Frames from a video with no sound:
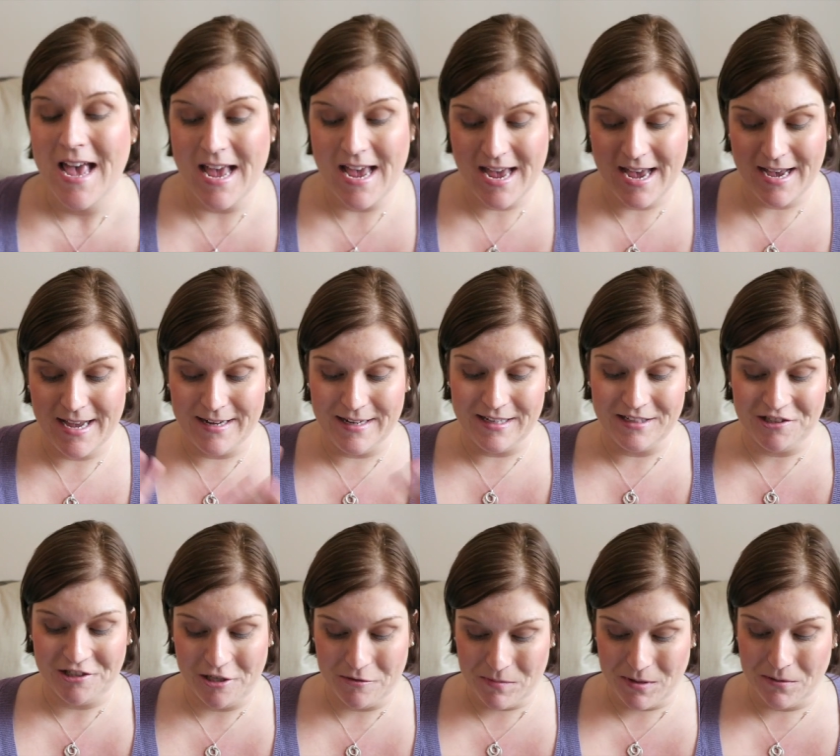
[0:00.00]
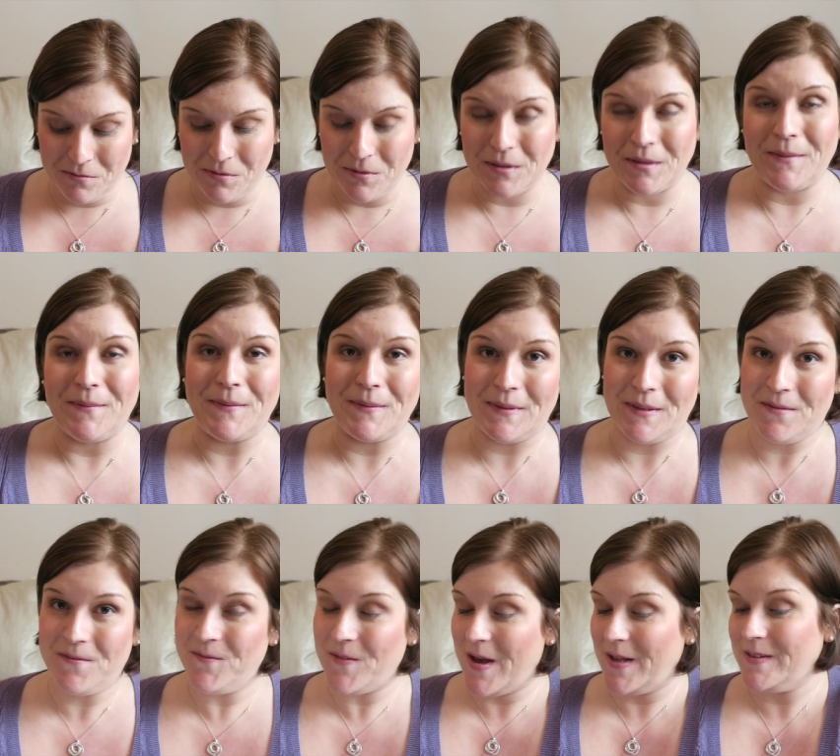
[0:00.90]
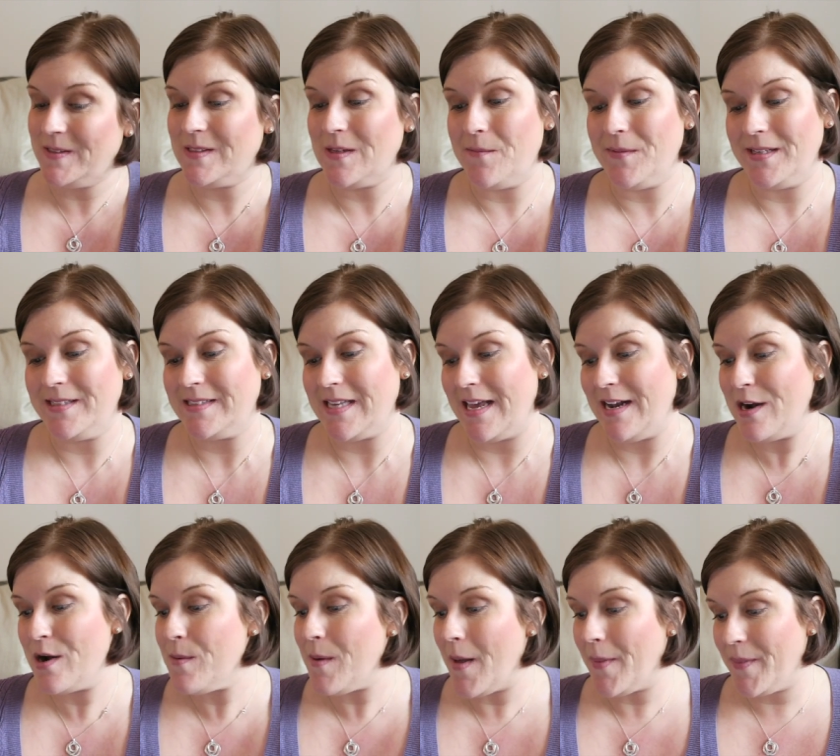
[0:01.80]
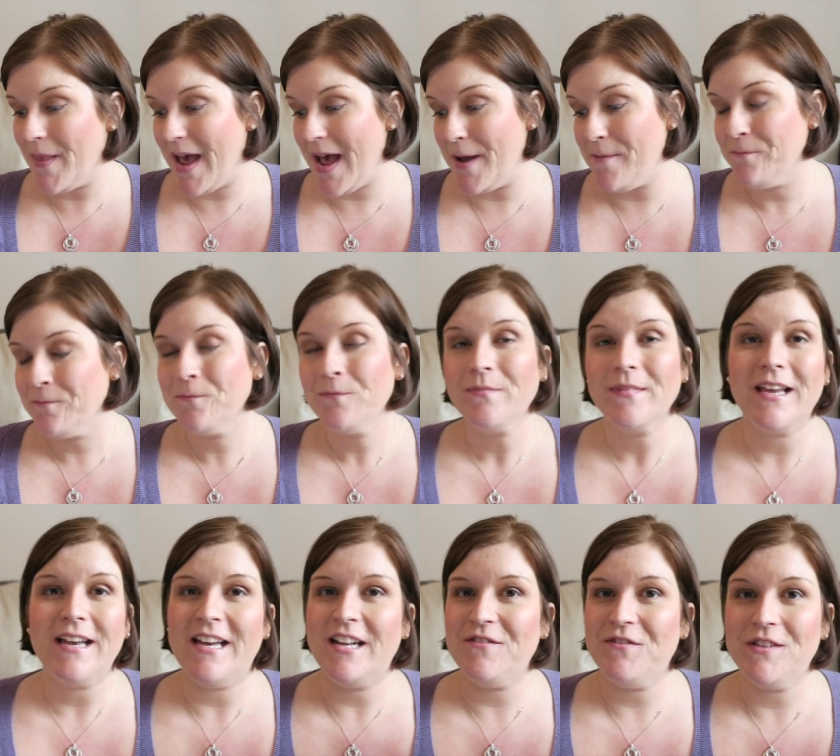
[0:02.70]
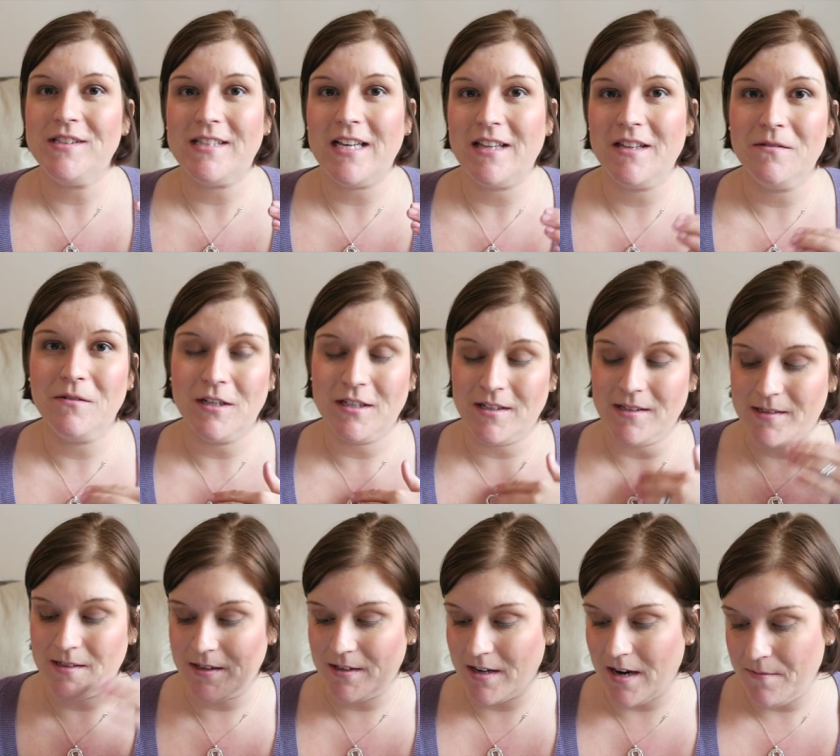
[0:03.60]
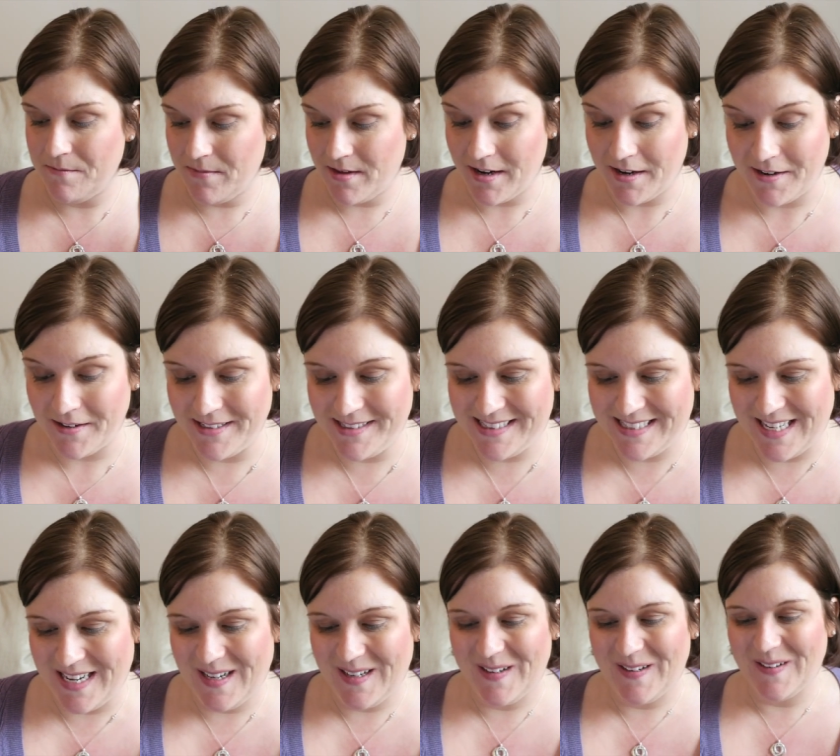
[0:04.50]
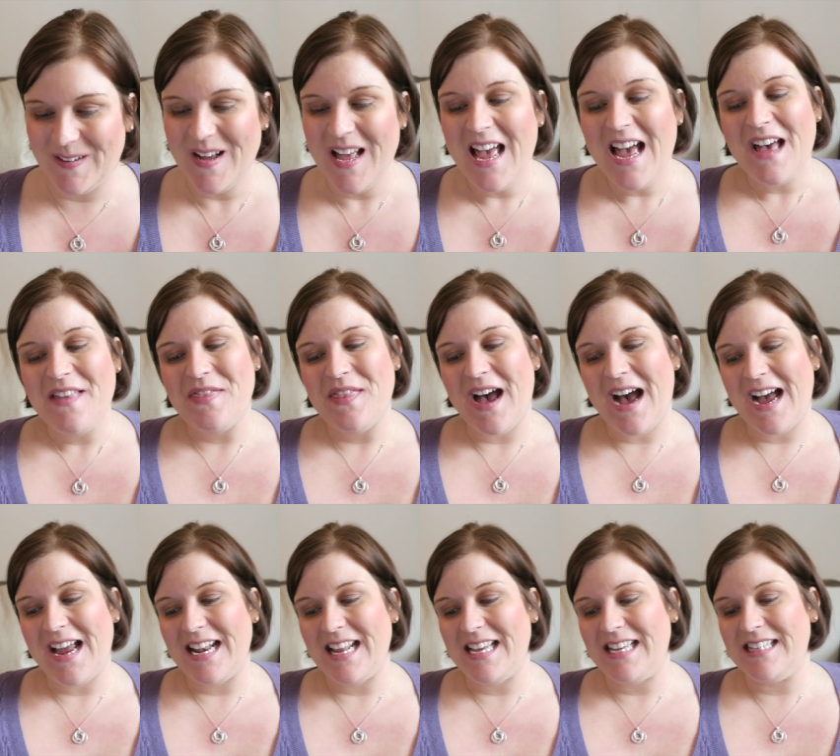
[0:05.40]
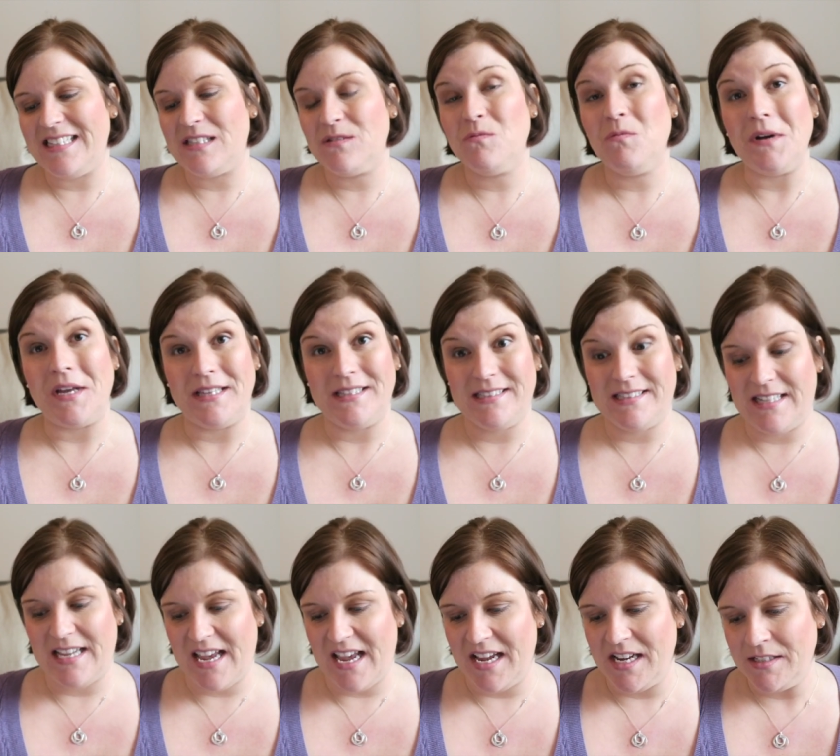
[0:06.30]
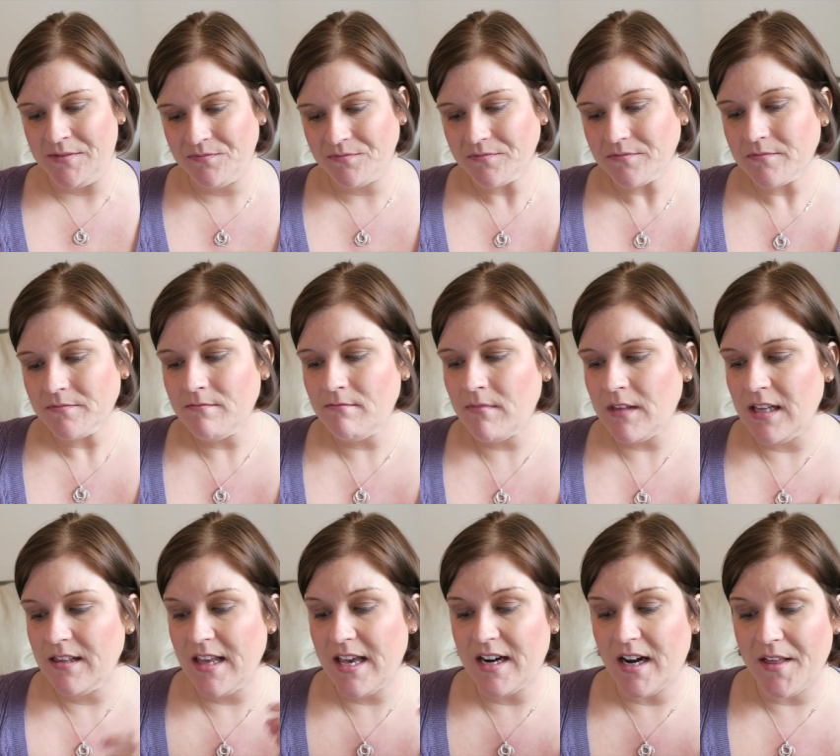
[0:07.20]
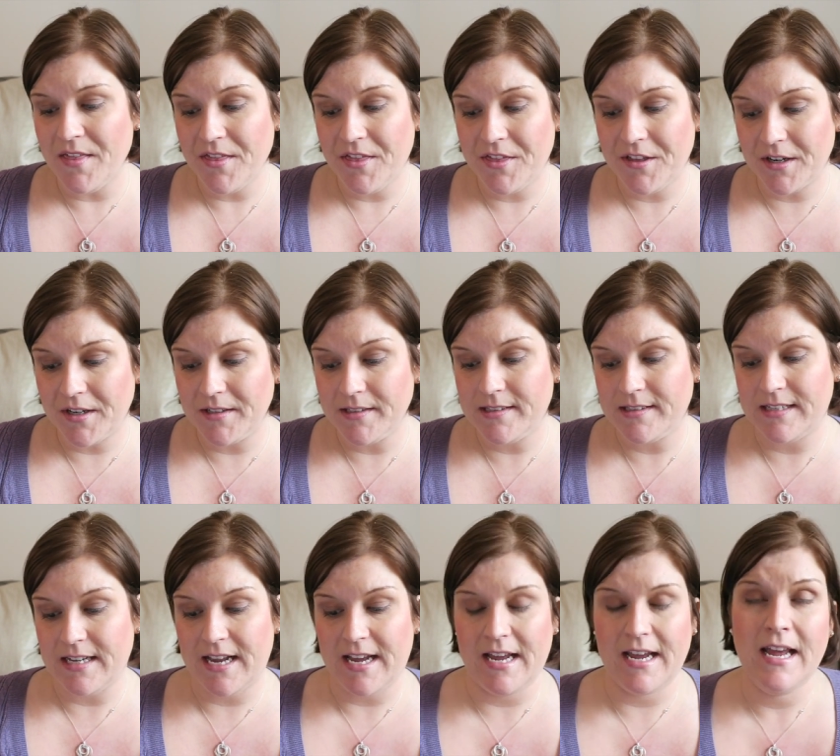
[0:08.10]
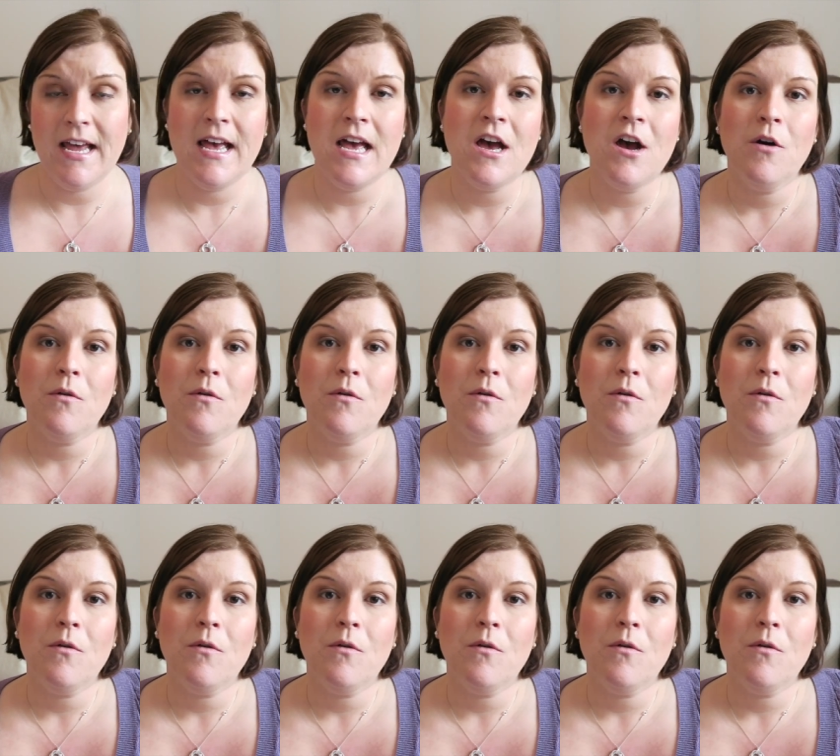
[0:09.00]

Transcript: and it should be really, really fun. So I'm excited about that. And if you say the word dessert, I'm there. So that is Wednesday. Then on Thursday,